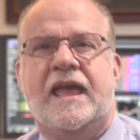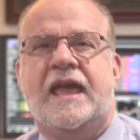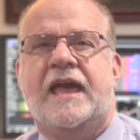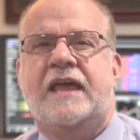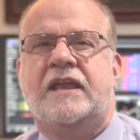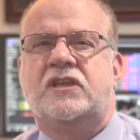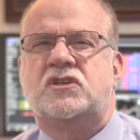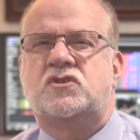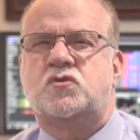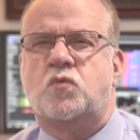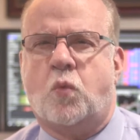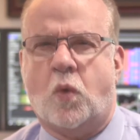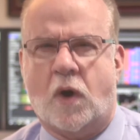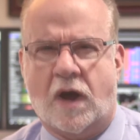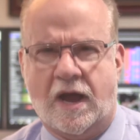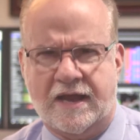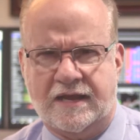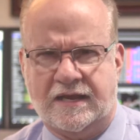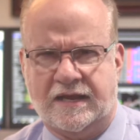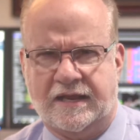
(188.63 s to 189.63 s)
and is
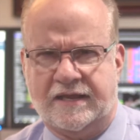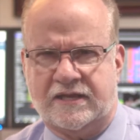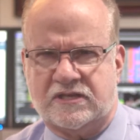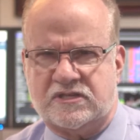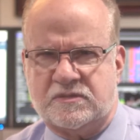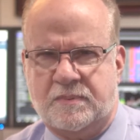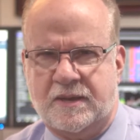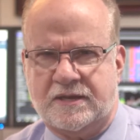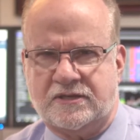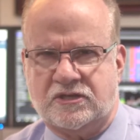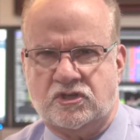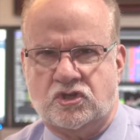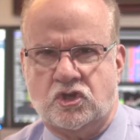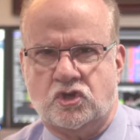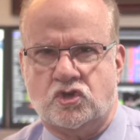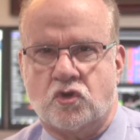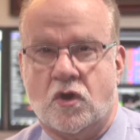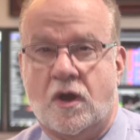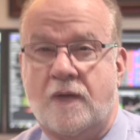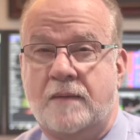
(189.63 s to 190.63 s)
widely expected to
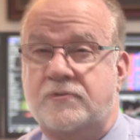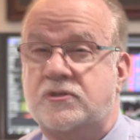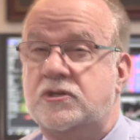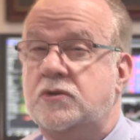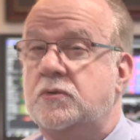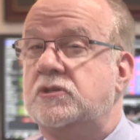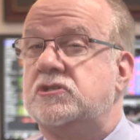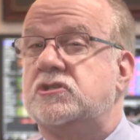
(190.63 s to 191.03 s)
drop to